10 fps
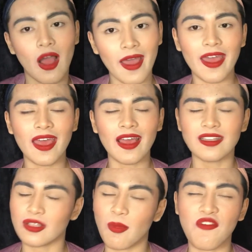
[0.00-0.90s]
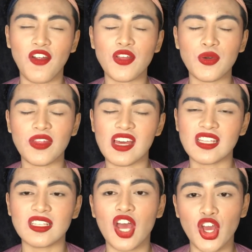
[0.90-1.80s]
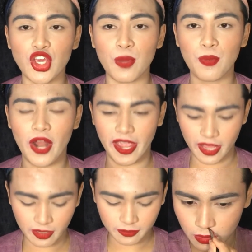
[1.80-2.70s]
Okay, so before you do this, you pray.